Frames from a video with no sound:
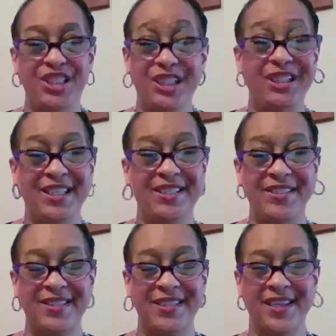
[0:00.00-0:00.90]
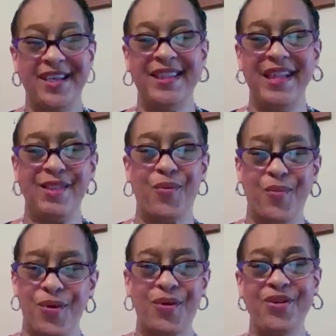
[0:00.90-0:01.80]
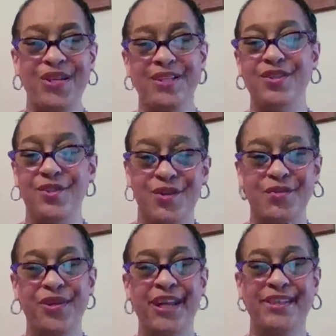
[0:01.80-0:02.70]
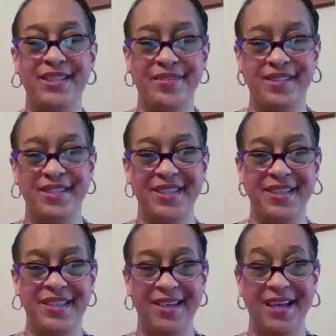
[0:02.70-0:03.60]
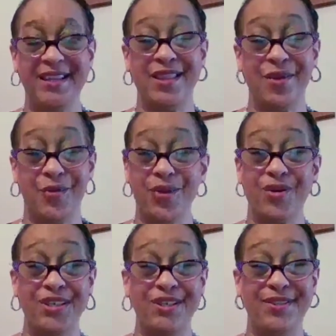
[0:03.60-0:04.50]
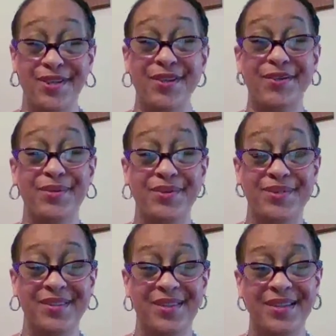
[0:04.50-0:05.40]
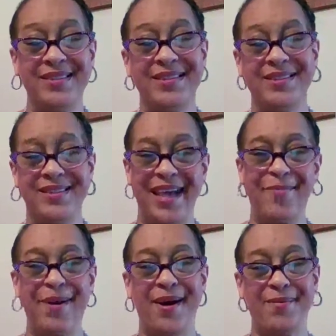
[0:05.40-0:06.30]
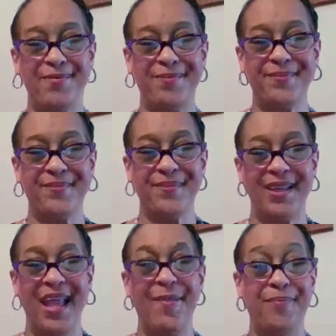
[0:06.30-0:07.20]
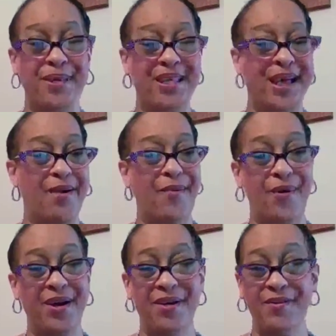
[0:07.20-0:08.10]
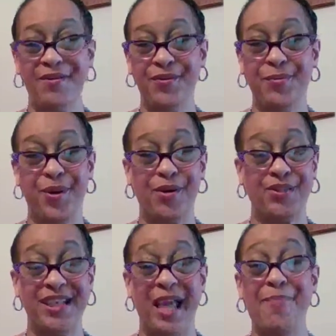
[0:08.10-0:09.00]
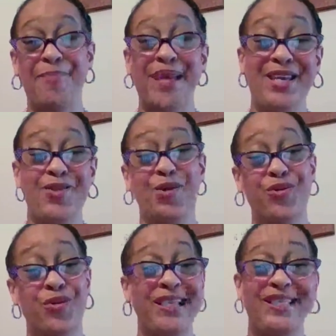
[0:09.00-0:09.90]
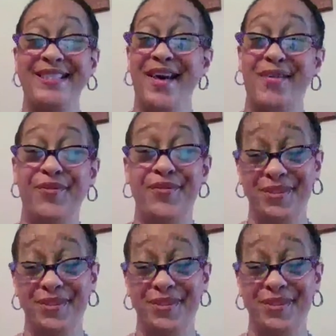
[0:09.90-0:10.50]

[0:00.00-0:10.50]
genius, that the world needs your creativity, that the world needs you to step up and be that wonderful person and be your great self.